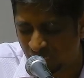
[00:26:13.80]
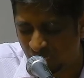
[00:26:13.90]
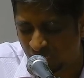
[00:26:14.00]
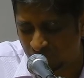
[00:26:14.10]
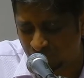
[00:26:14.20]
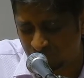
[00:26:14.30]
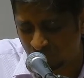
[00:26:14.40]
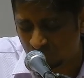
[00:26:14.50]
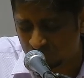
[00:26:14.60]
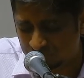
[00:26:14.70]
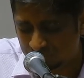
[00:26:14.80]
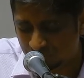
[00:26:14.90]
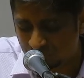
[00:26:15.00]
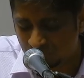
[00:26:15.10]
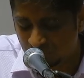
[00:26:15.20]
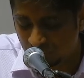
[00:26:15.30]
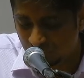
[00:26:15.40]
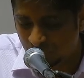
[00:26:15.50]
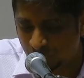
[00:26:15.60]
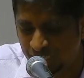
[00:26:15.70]
in our lives, Lord.
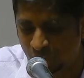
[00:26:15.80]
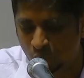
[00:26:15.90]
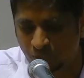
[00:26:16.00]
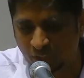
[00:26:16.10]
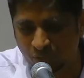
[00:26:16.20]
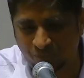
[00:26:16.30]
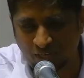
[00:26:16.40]
But we know that,